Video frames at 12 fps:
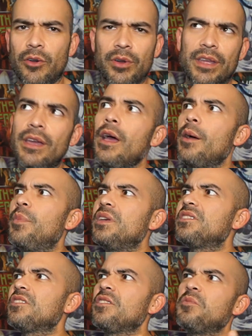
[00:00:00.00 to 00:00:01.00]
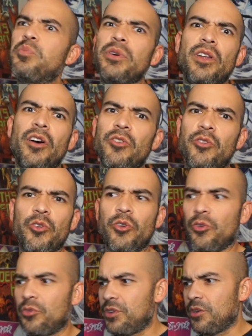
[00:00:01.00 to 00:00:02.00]
already basically been
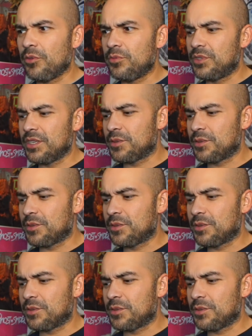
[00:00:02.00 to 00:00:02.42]
under, you know,